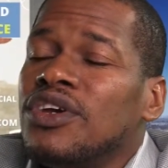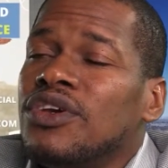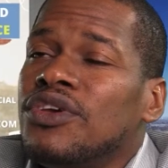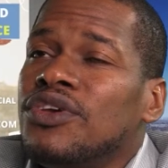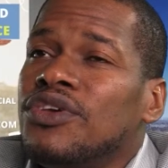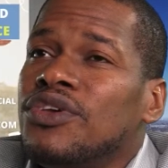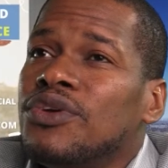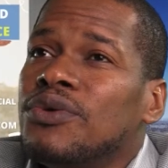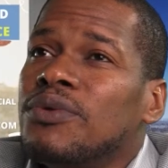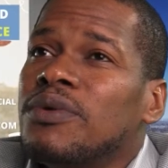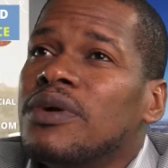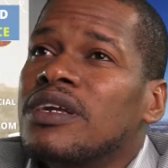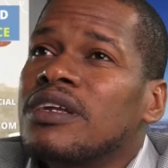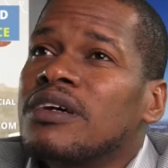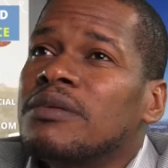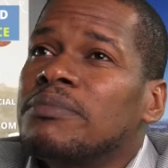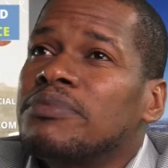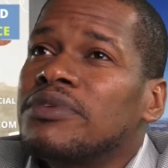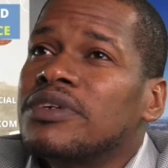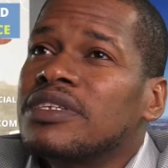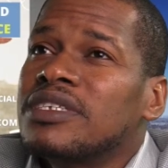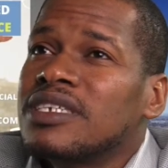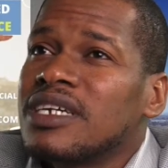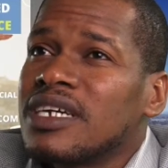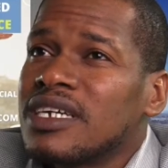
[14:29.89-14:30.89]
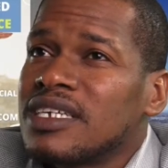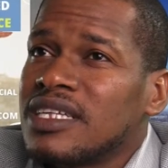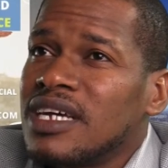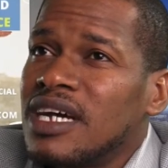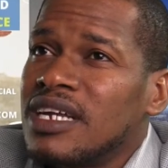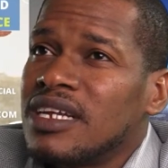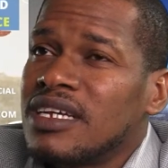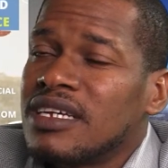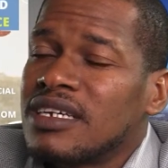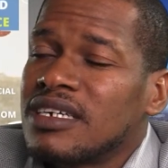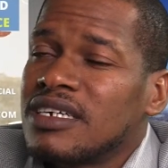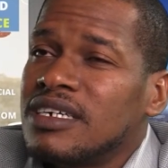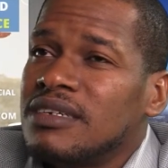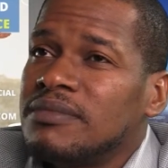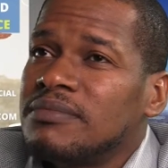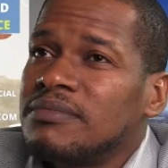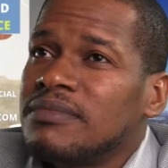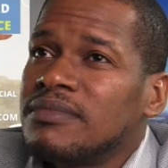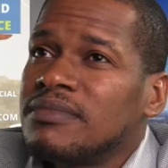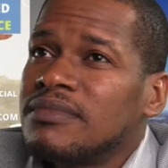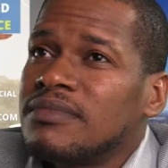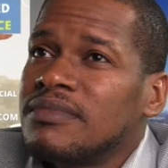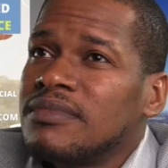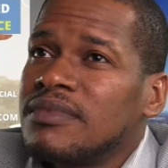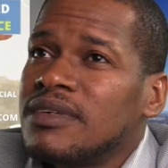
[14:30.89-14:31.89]
You want to protect that income.
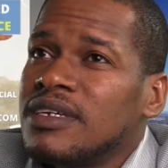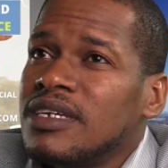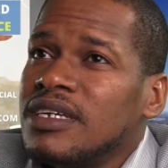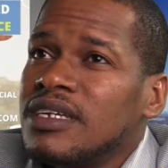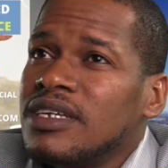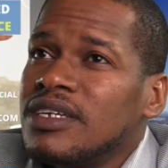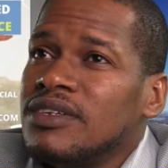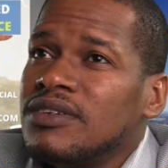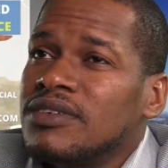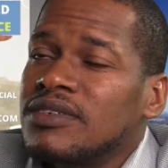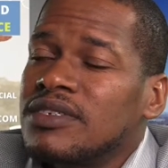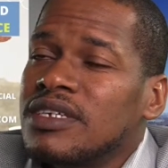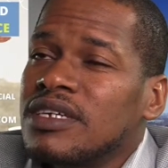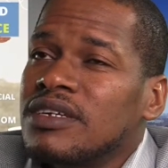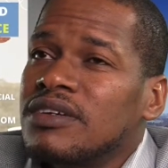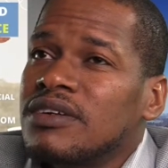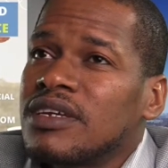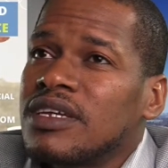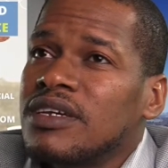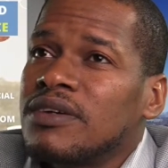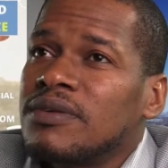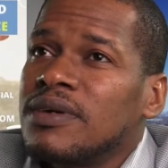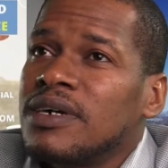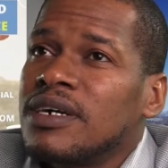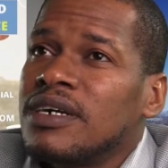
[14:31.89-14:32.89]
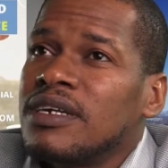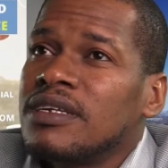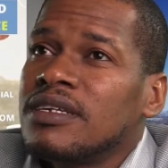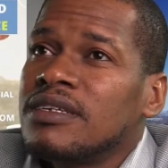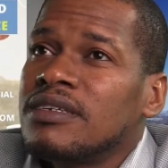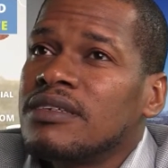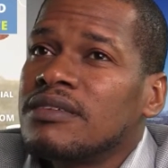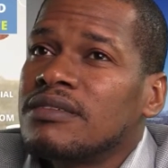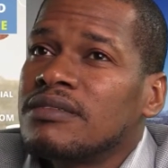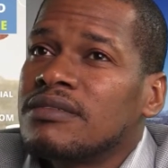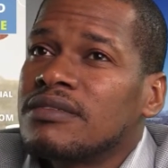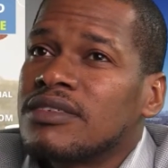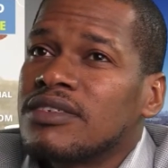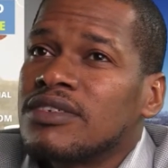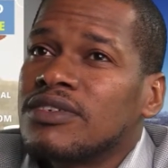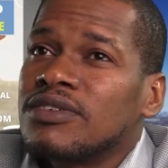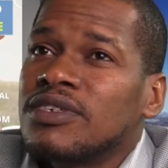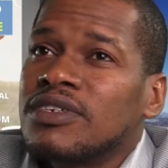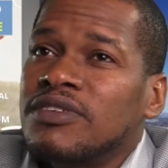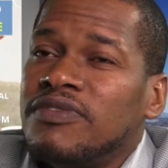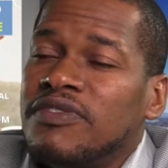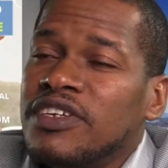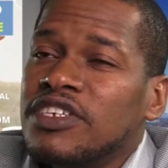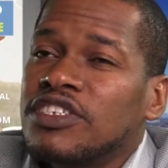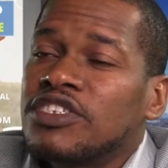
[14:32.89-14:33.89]
You say, okay, well, so
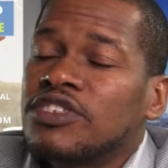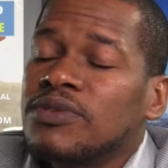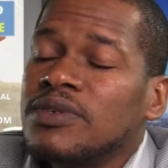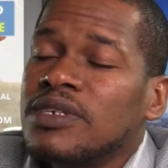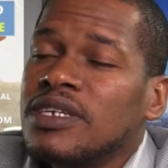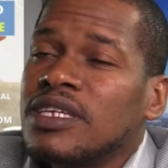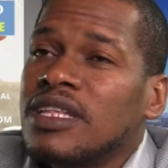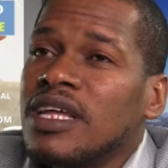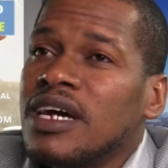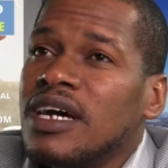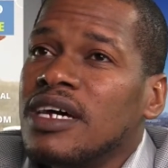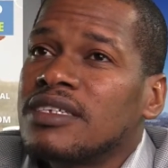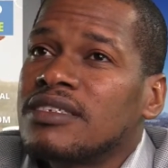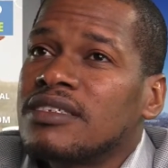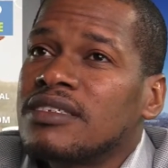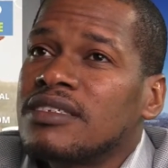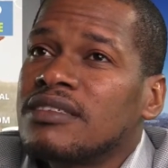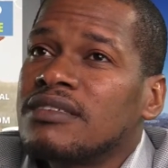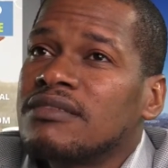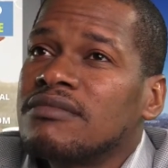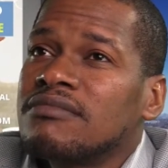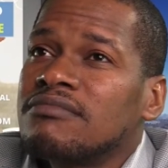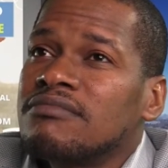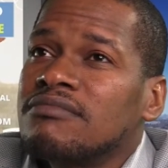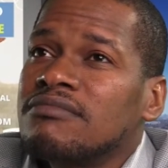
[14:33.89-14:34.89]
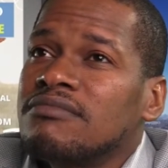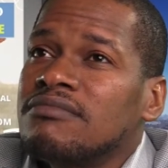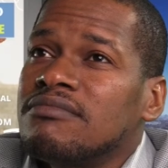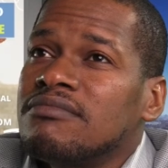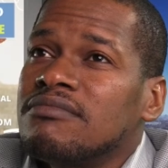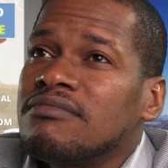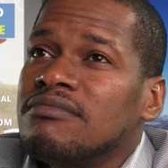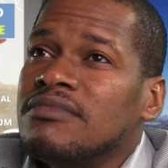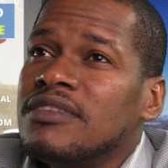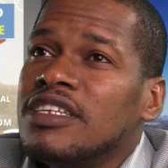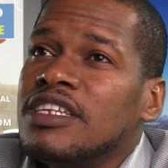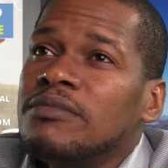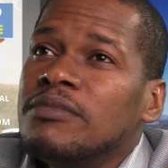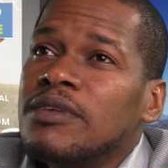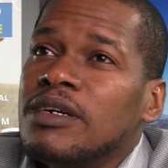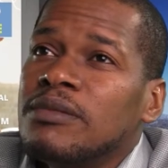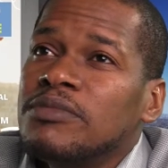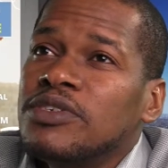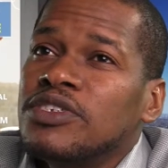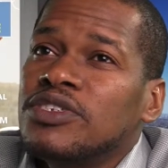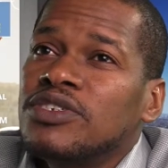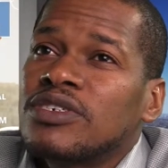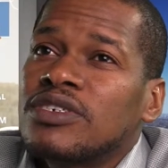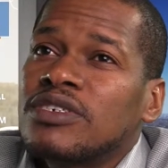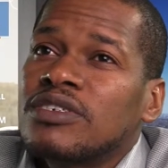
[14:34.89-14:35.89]
if it's $20,000, minimum
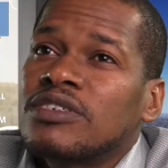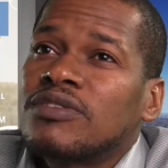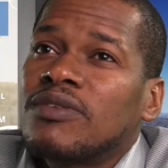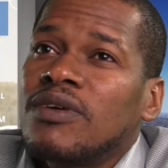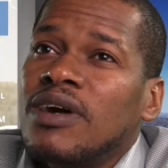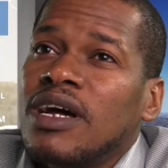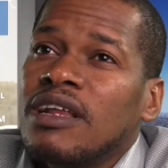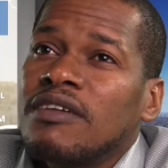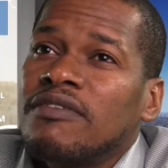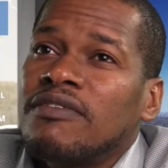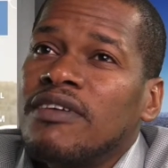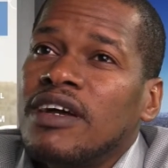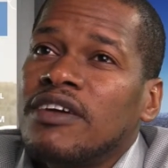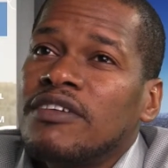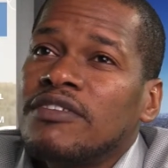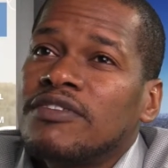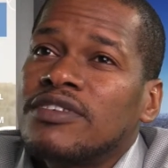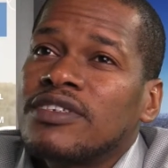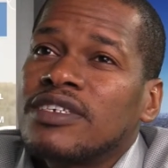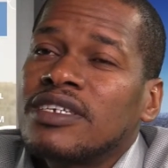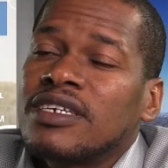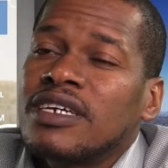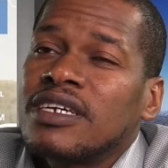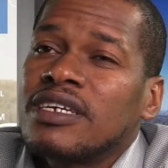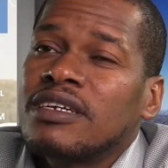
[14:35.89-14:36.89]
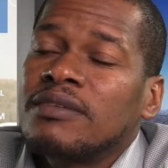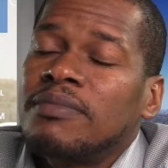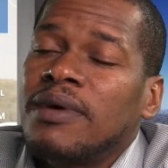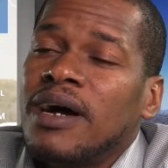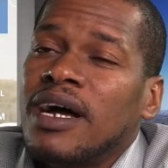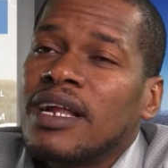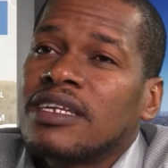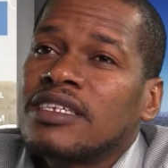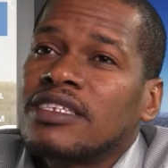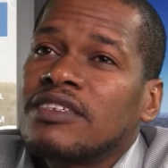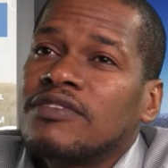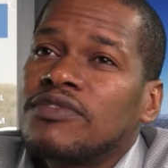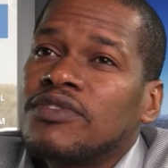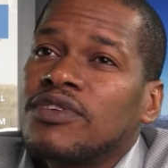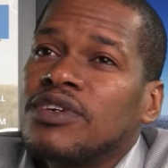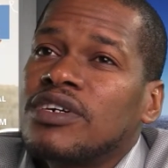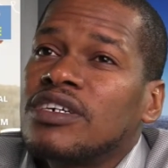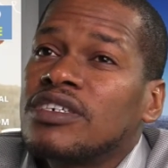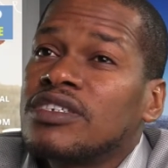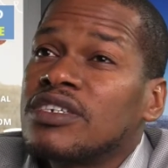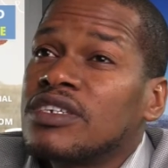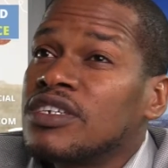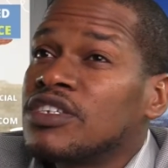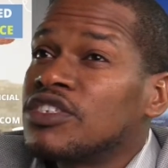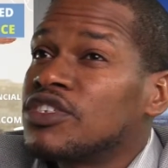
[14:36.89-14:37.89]
is you could qualify to get a policy for
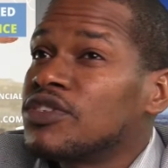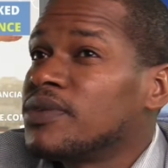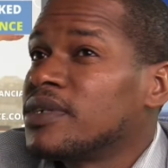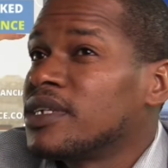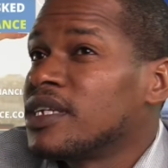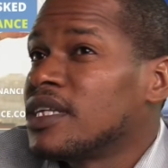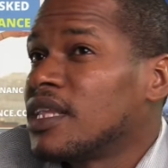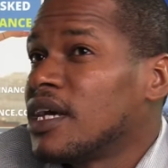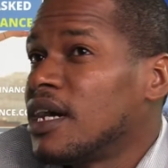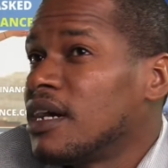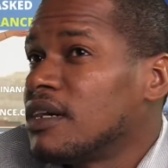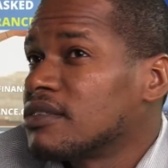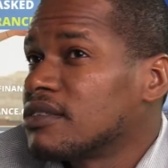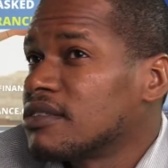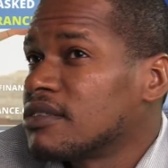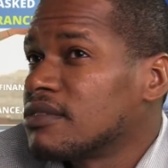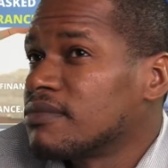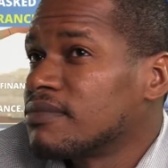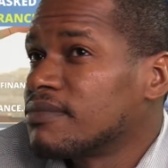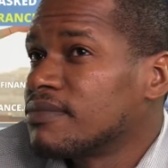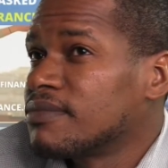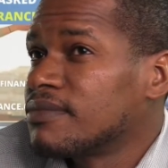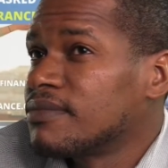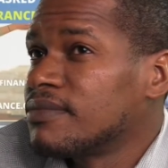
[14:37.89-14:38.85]
$120,000.